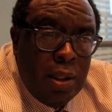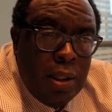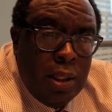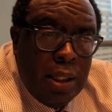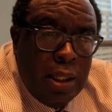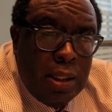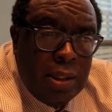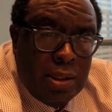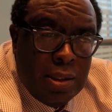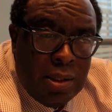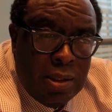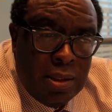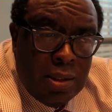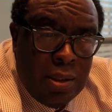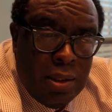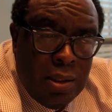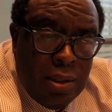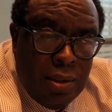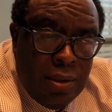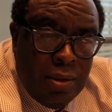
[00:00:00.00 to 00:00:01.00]
it's
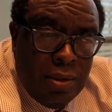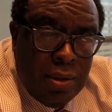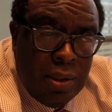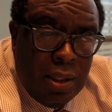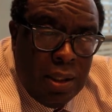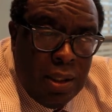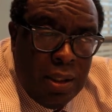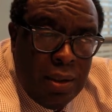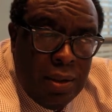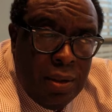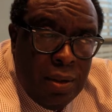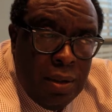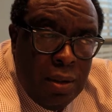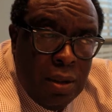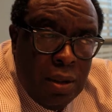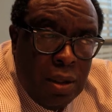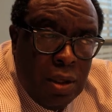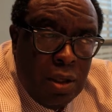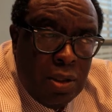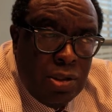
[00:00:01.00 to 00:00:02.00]
the
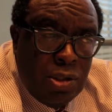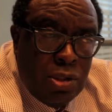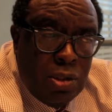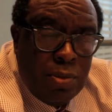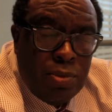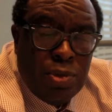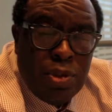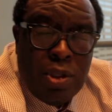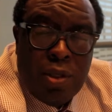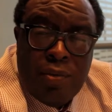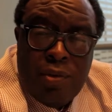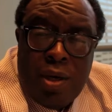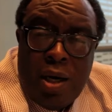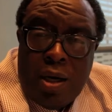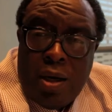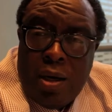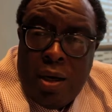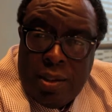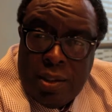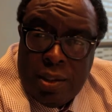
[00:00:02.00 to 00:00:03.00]
consumption of
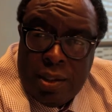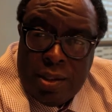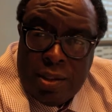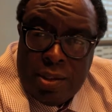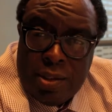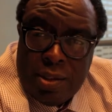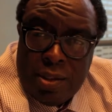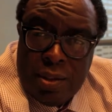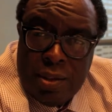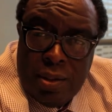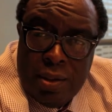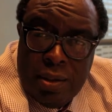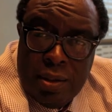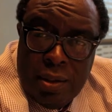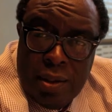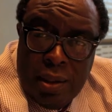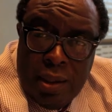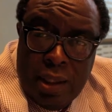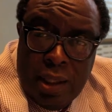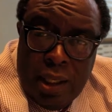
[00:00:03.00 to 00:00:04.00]
narcotics
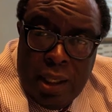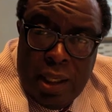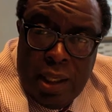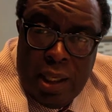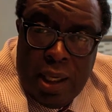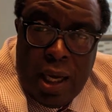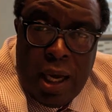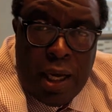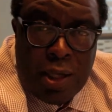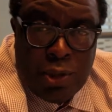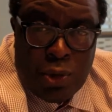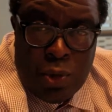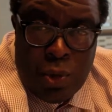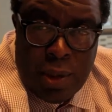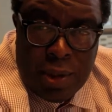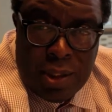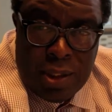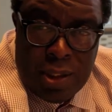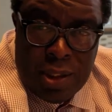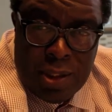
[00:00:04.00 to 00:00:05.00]
in large
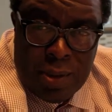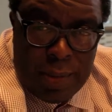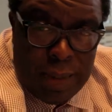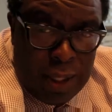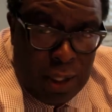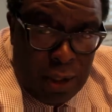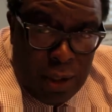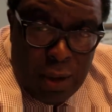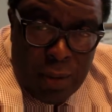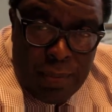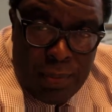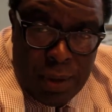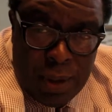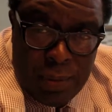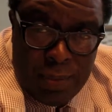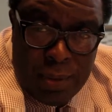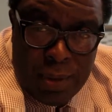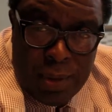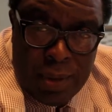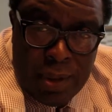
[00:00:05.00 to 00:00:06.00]
quantities by young
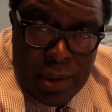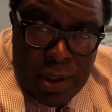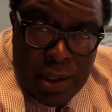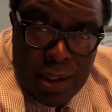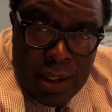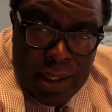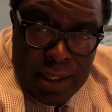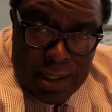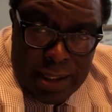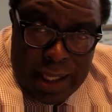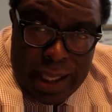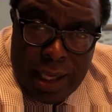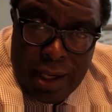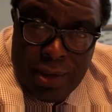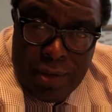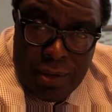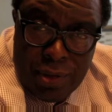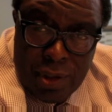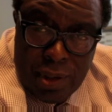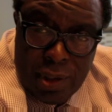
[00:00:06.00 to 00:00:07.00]
people is
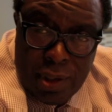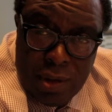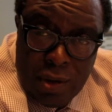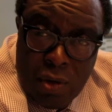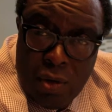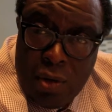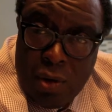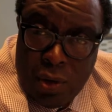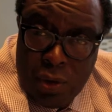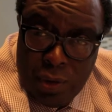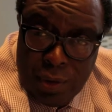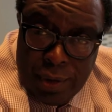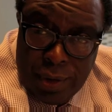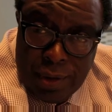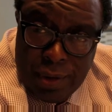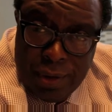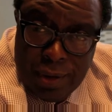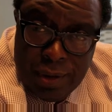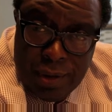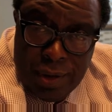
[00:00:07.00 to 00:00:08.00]
healthy or good.
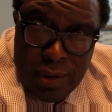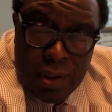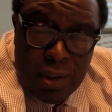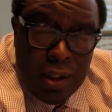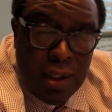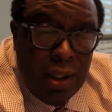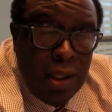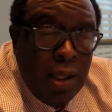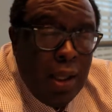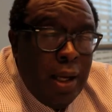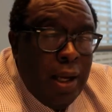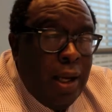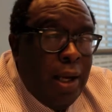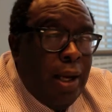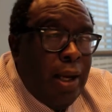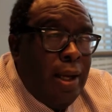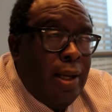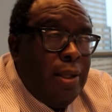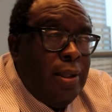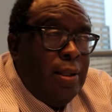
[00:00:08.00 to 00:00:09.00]

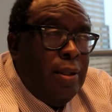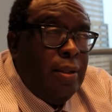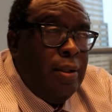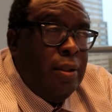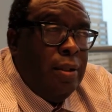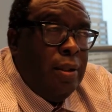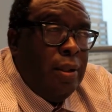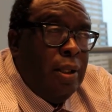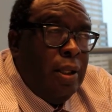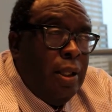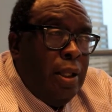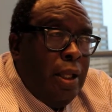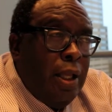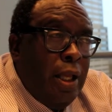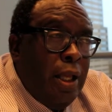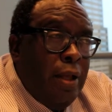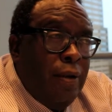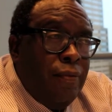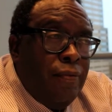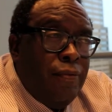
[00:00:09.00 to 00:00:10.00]
And
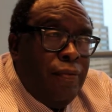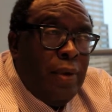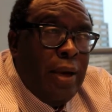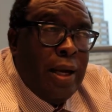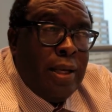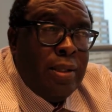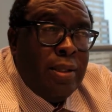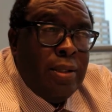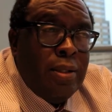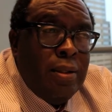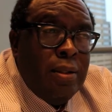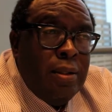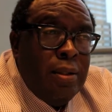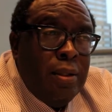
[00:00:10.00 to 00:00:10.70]
in fact,